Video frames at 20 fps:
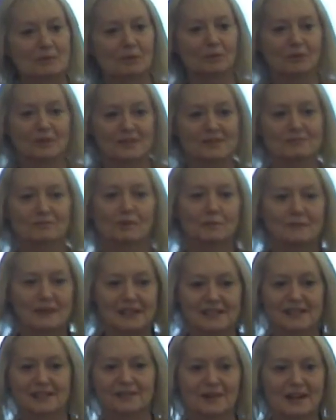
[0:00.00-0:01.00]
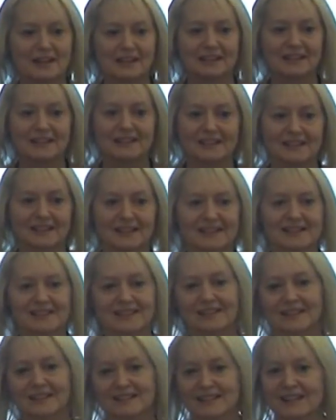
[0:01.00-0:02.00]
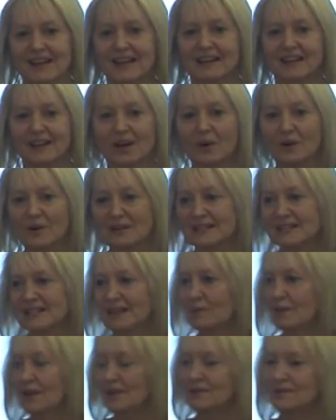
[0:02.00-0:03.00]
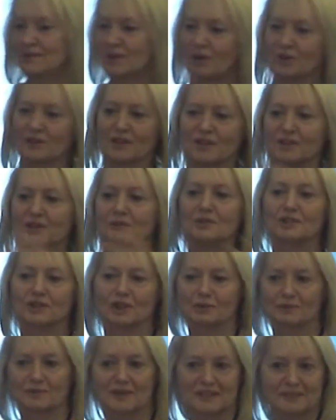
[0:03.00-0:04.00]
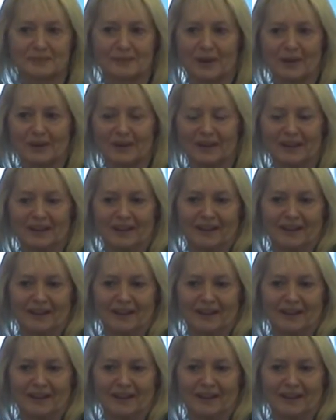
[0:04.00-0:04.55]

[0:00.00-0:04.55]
what makes a great leader, they start saying, oh, it's someone who's got a huge charisma,